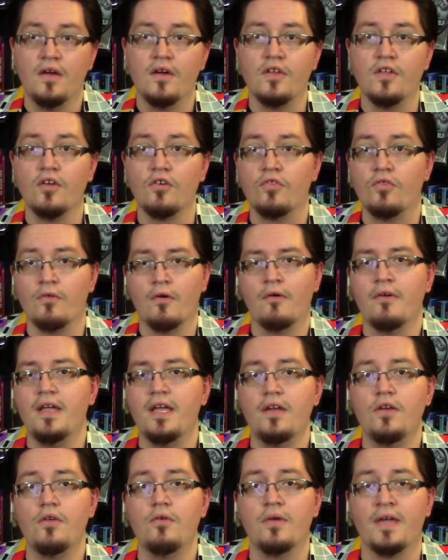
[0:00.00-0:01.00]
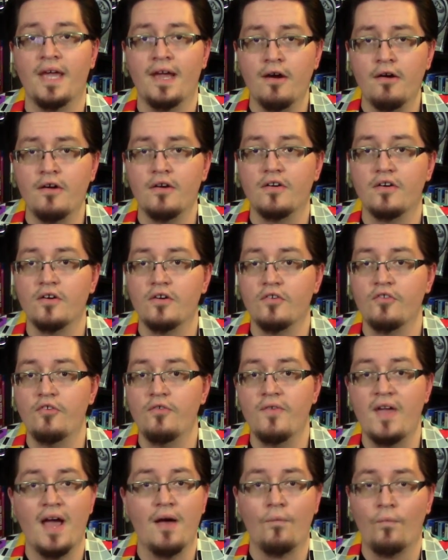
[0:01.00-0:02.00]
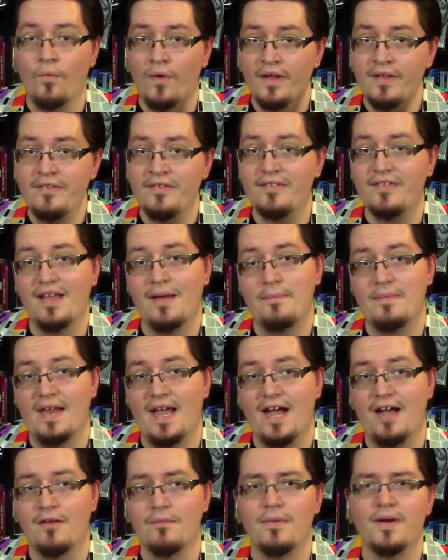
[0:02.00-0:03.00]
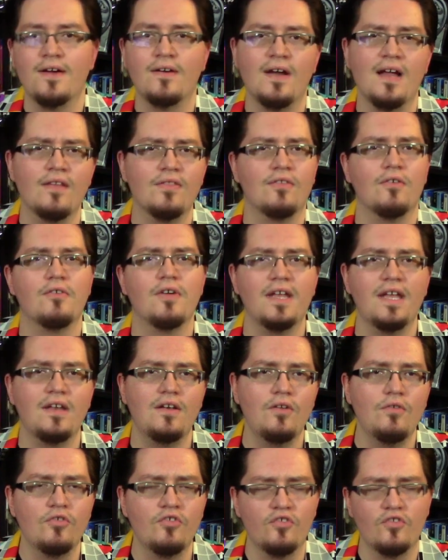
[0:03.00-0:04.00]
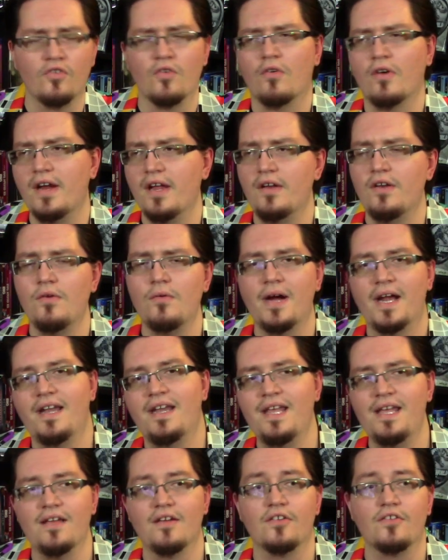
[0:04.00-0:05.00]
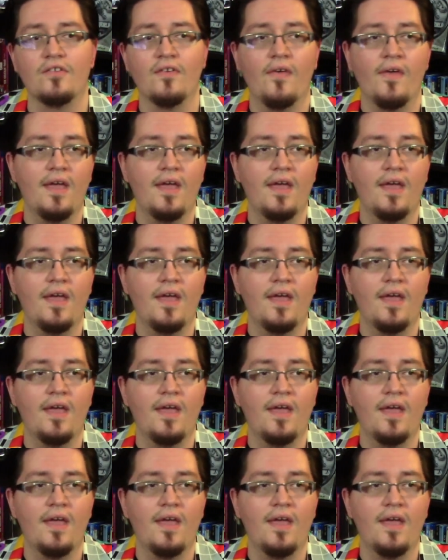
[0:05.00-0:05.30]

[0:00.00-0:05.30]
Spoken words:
You're throwing in new characters. You've got one step down, but you're not throwing in new story and new ideas.